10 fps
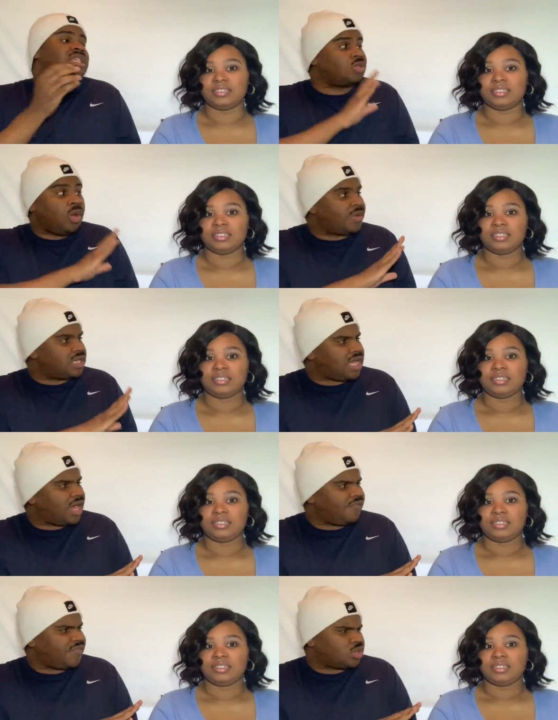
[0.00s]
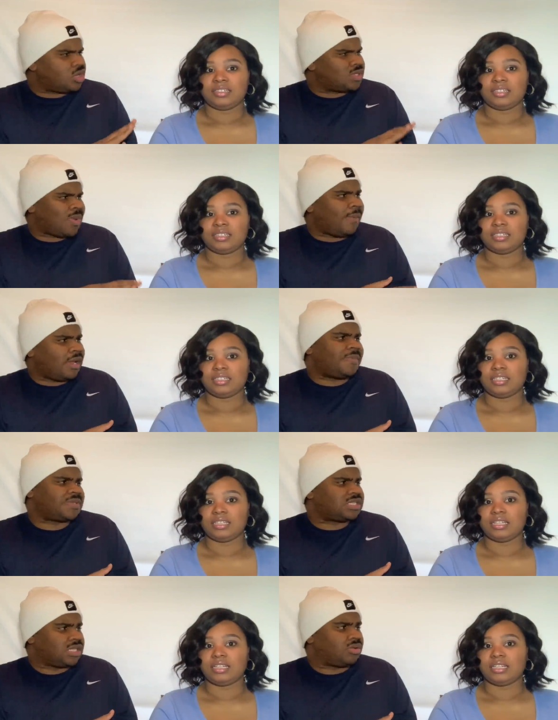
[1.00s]
Speaker 1: it's no, but it's not official because Wobble Up is
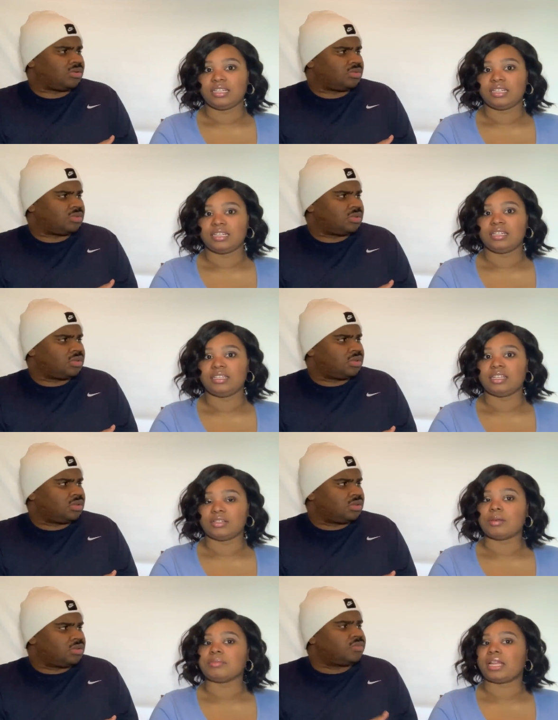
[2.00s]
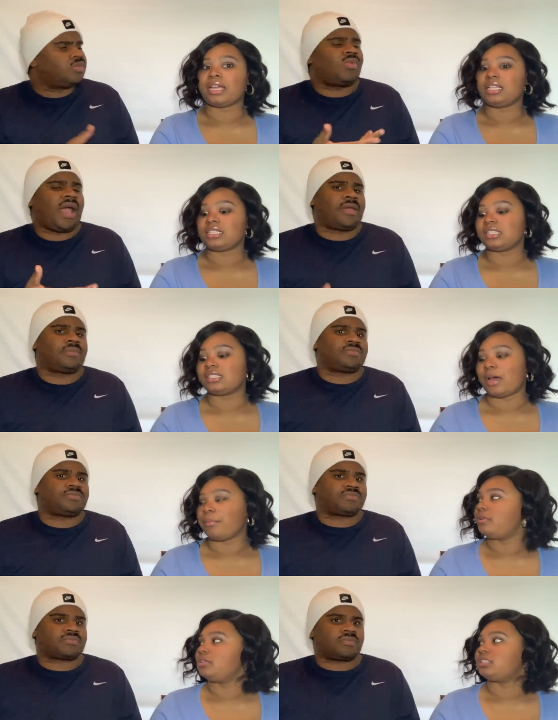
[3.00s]
a single.
Speaker 2: That's what I'm saying. This right. is not
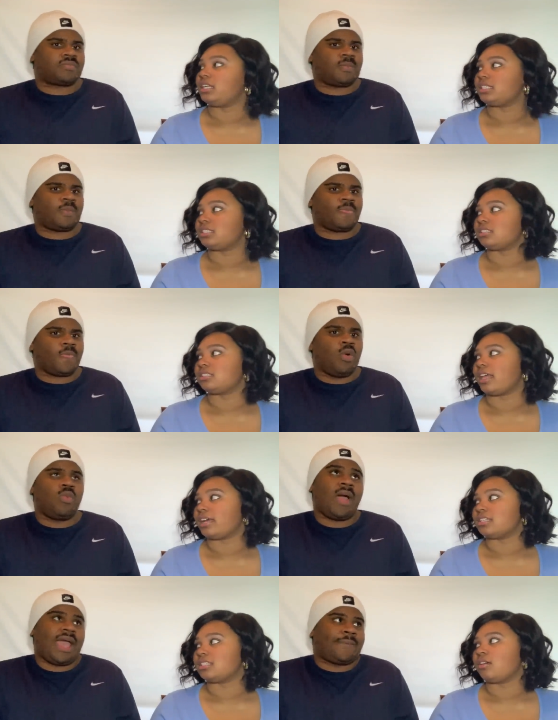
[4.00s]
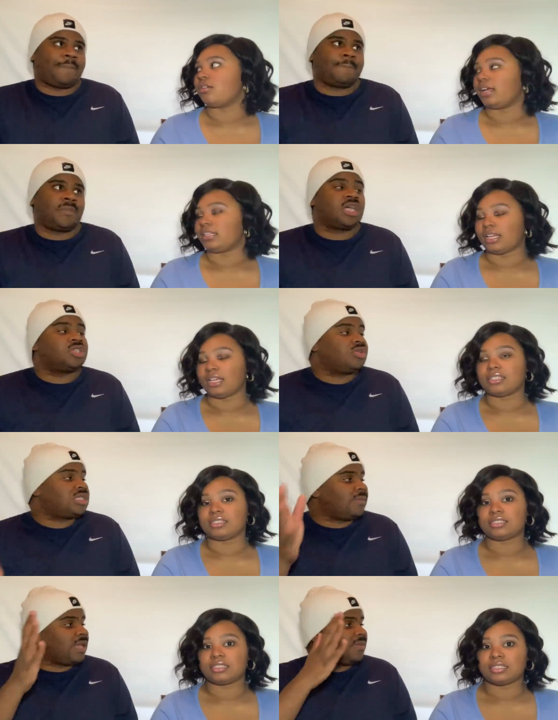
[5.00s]
pushed as a, like right. a single like that.
Speaker 1: Because you know
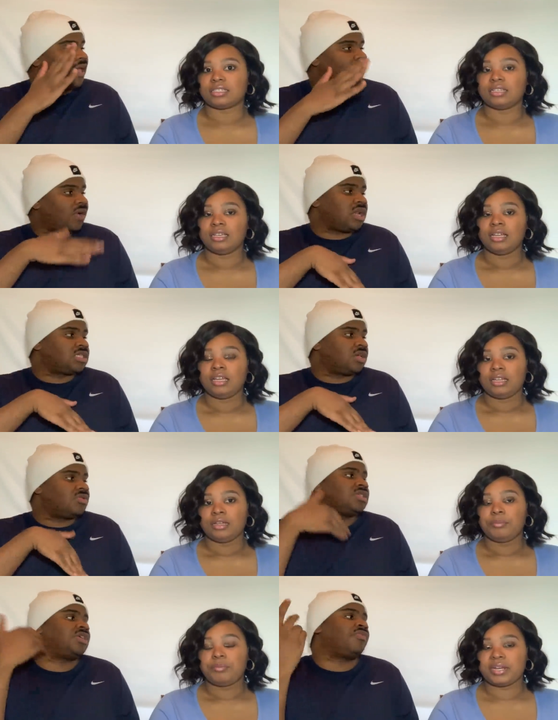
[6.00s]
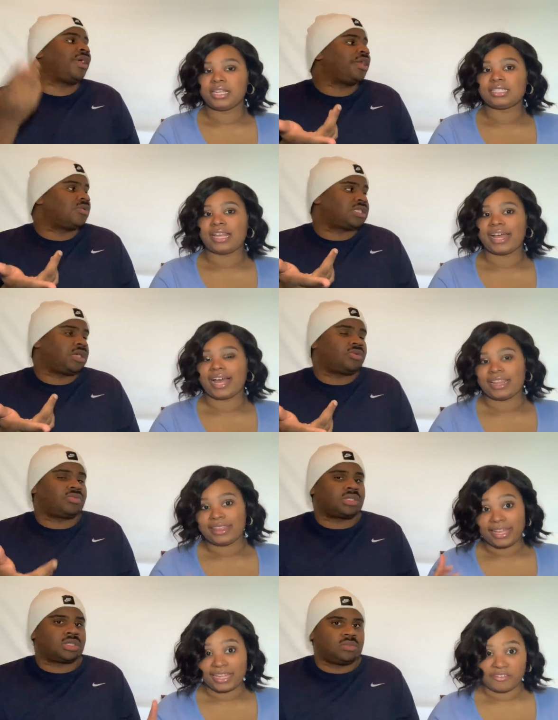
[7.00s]
sometimes they're regular singles, they're radio. But it's like singles.
Speaker 2: I
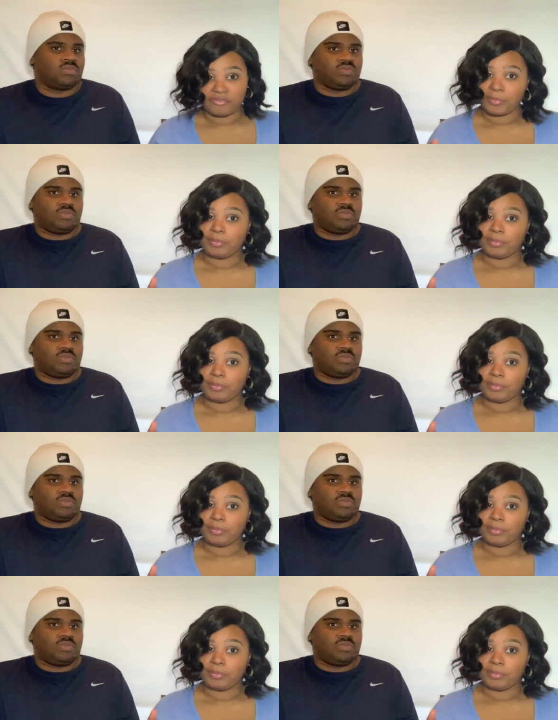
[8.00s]
think if it